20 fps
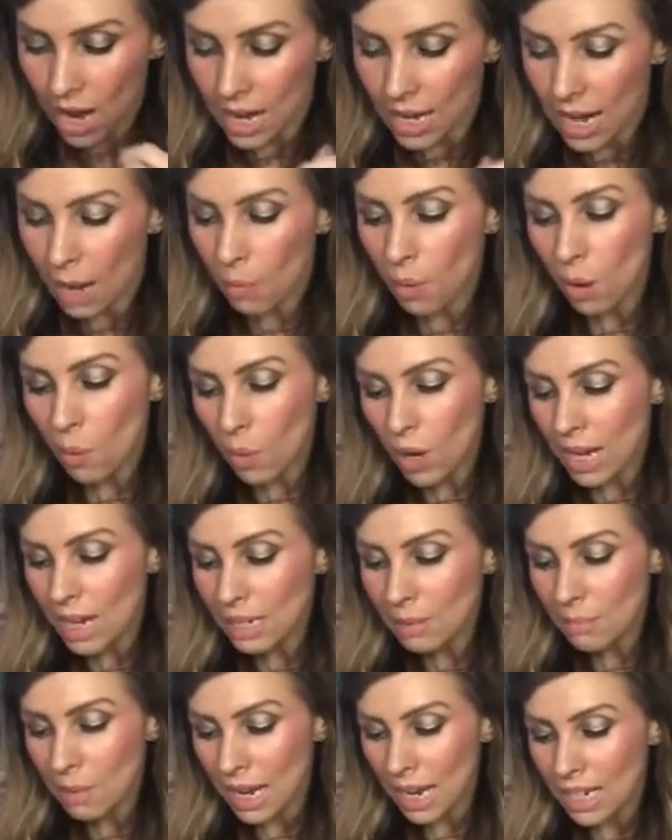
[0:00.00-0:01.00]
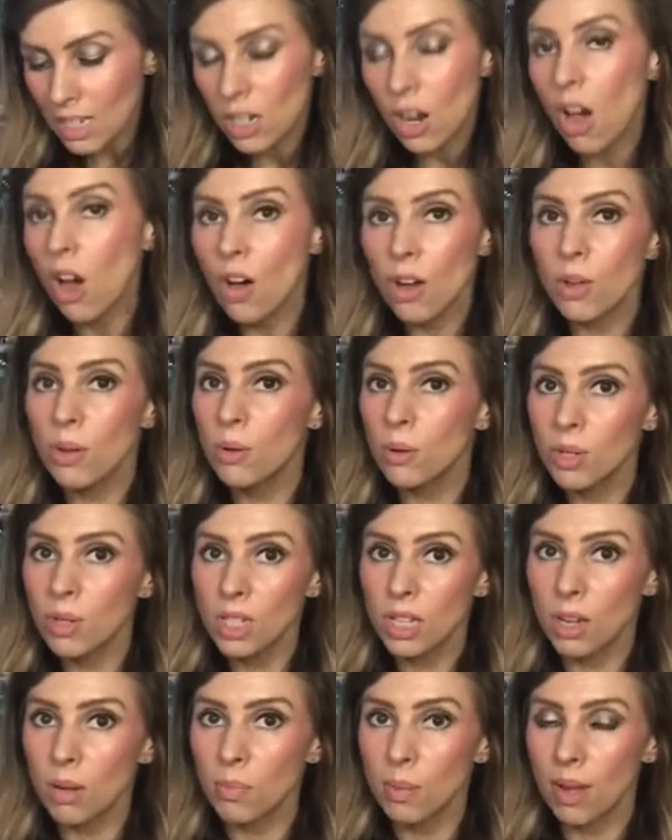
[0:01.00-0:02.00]
Now, I will admit, I
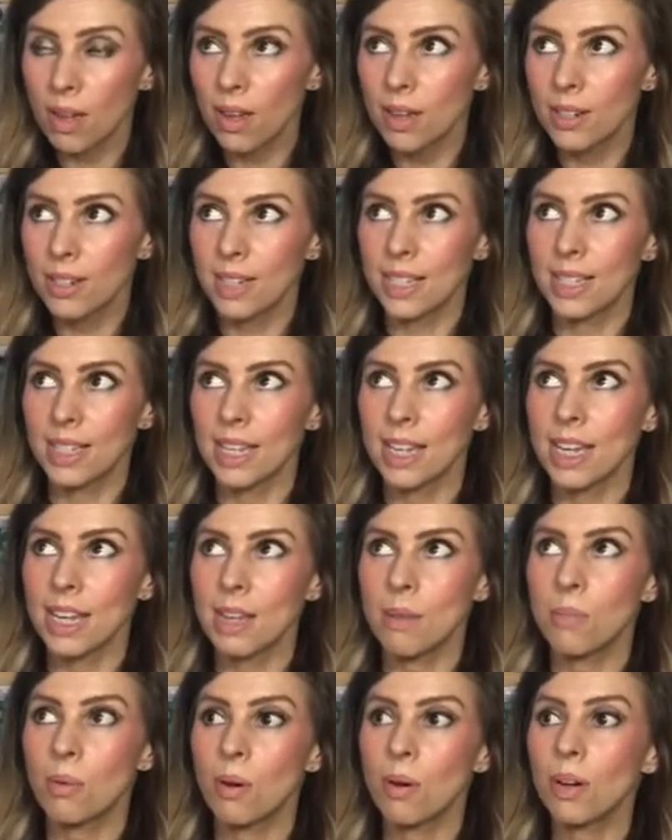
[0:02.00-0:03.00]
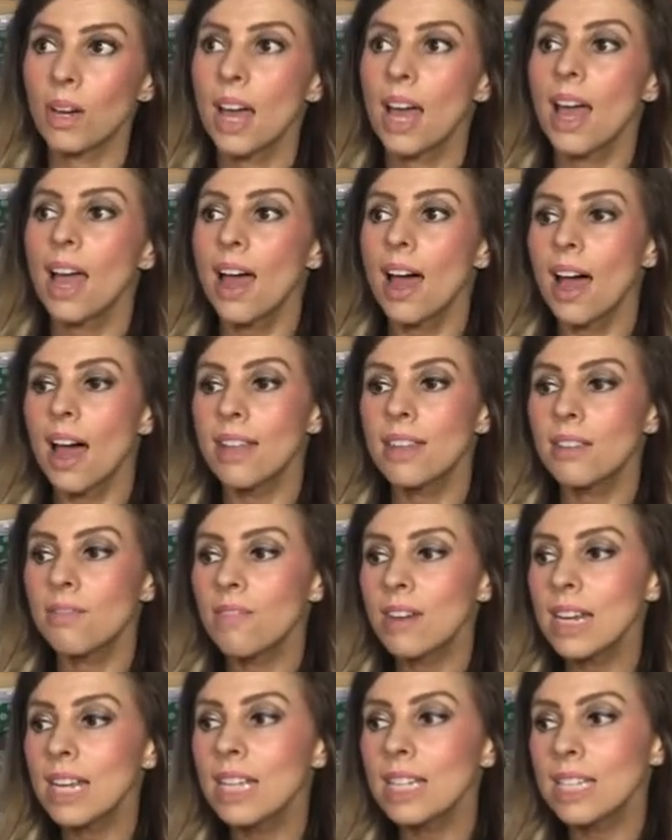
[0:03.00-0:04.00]
also purchased the ebook, and the
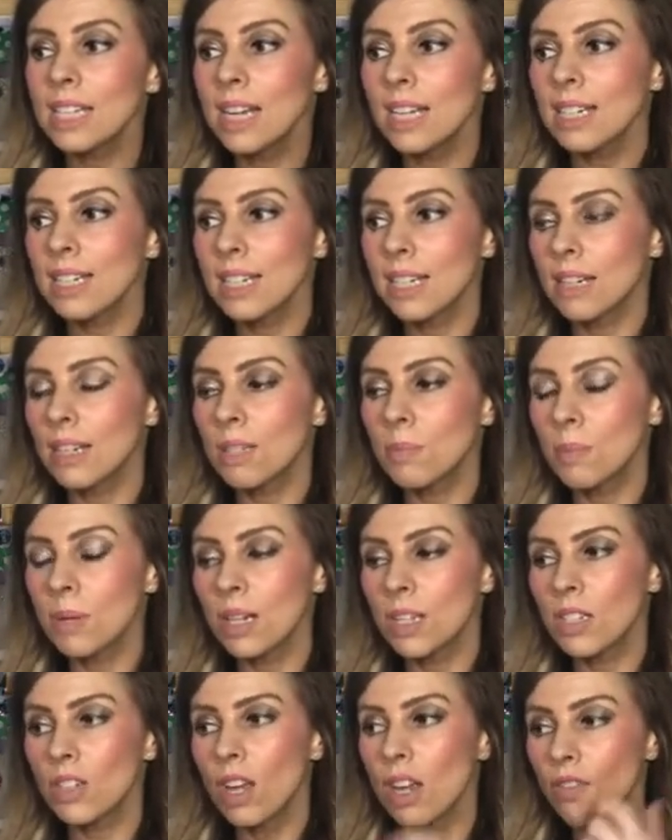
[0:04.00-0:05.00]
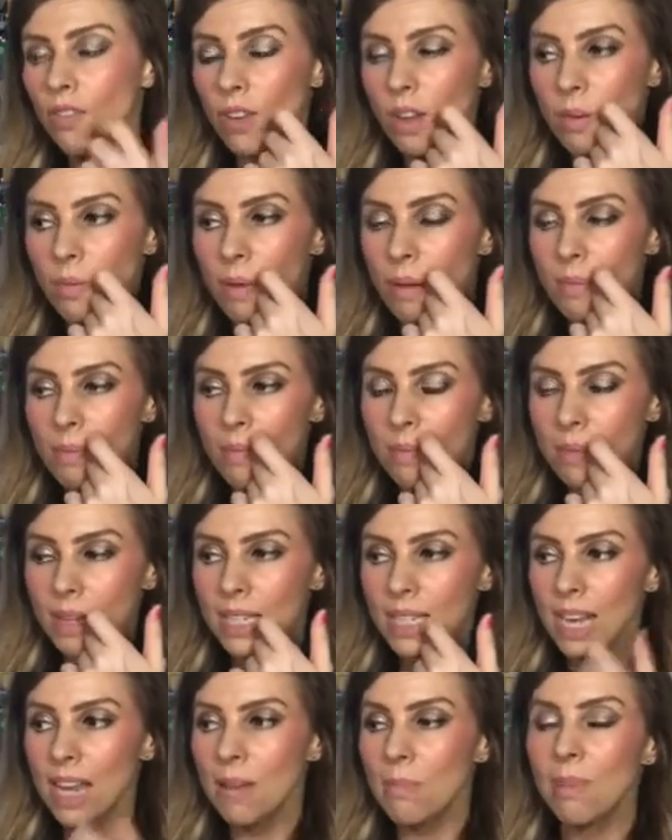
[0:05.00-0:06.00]
reason I did it is because, if you remember me
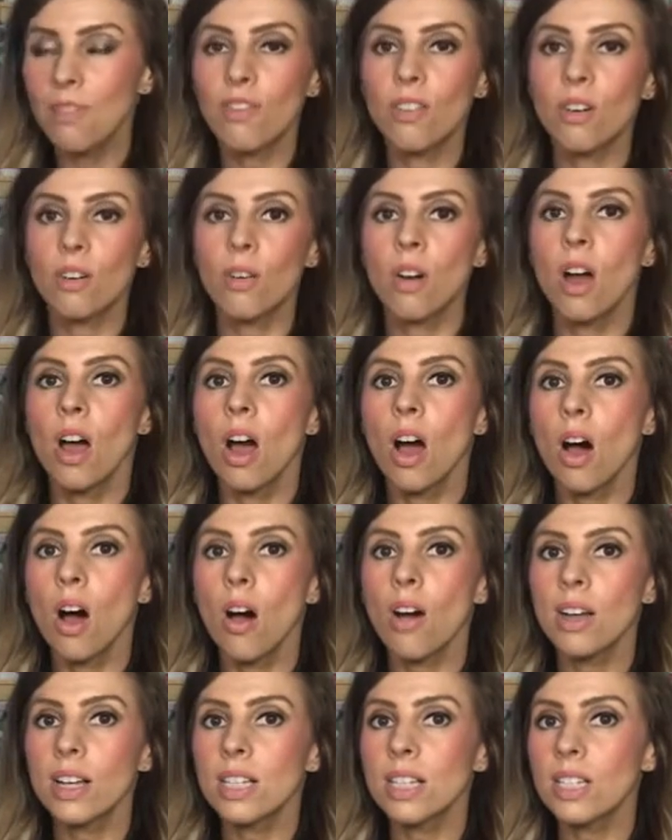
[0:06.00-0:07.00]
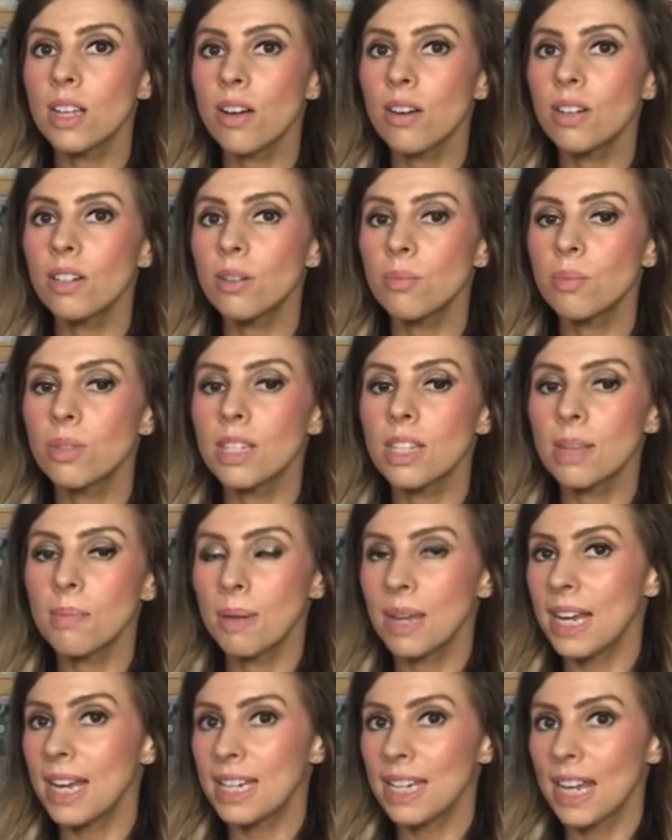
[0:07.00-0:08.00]
saying before, I signed up to the
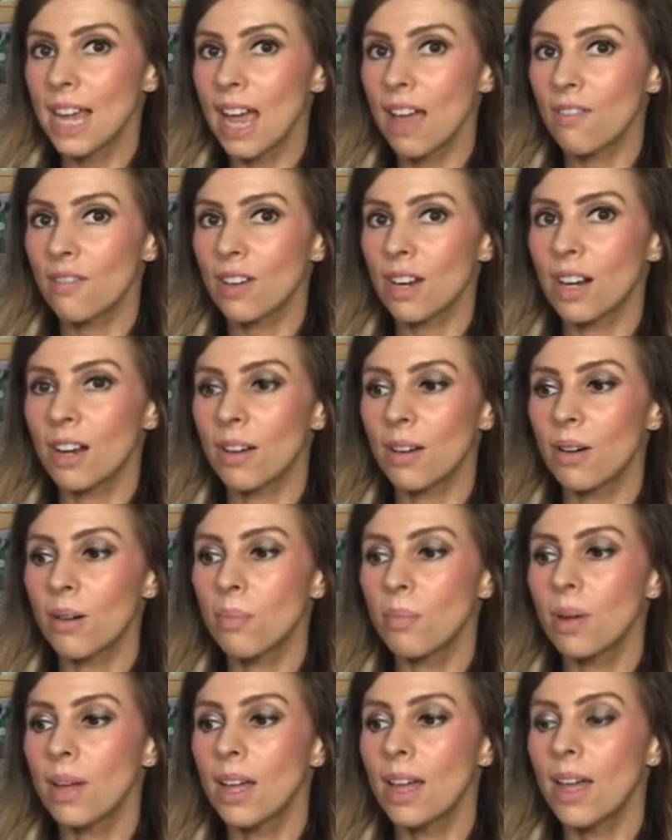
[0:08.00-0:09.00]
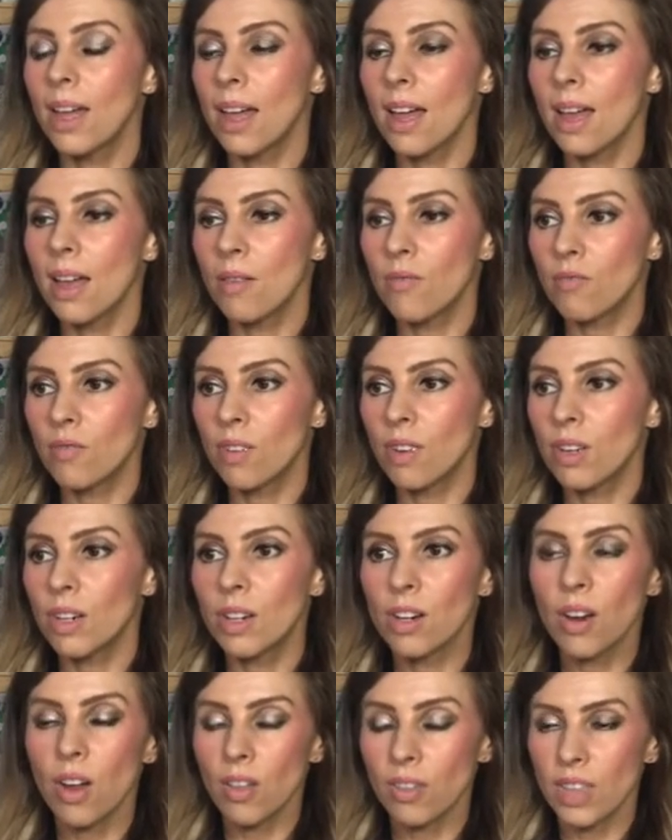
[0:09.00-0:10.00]
PDF club
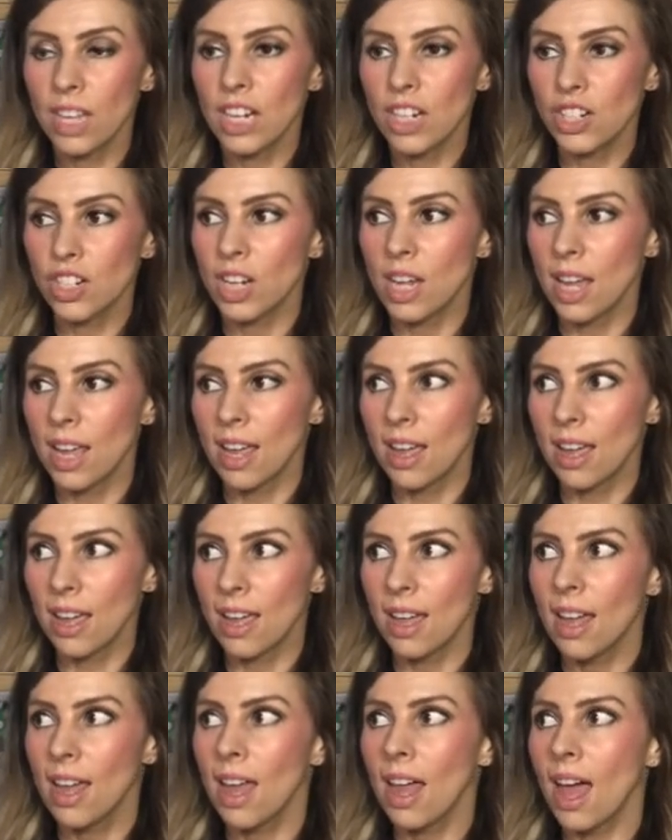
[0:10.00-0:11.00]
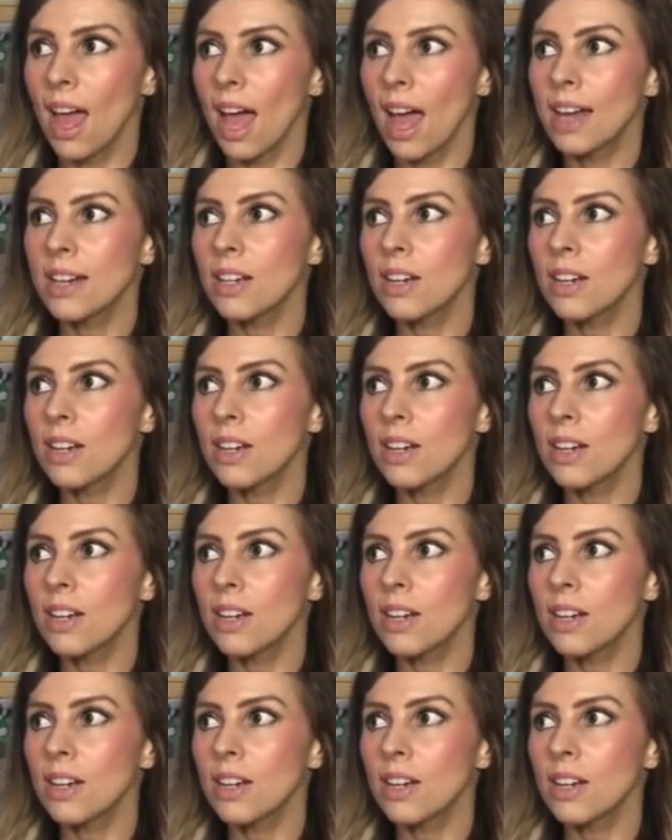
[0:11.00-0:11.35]
like this year, and